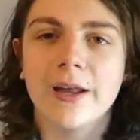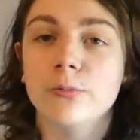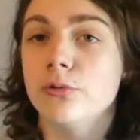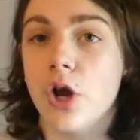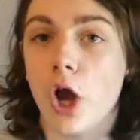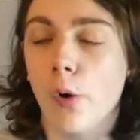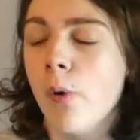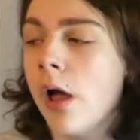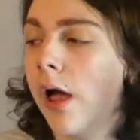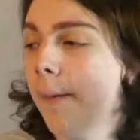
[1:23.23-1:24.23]
I don't know,
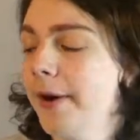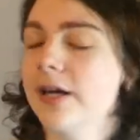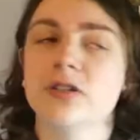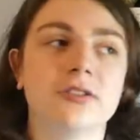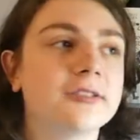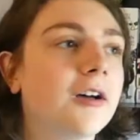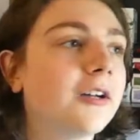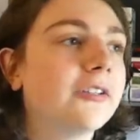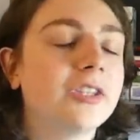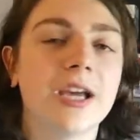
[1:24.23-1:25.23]
but I just
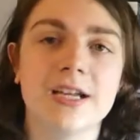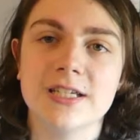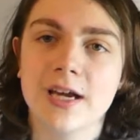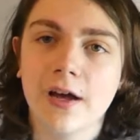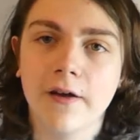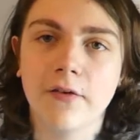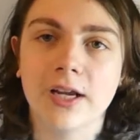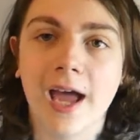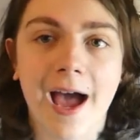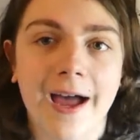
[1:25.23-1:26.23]
thought the idea of a
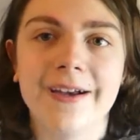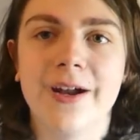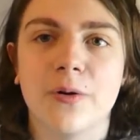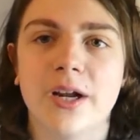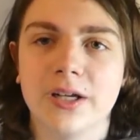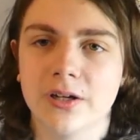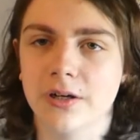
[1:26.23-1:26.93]
cat narrating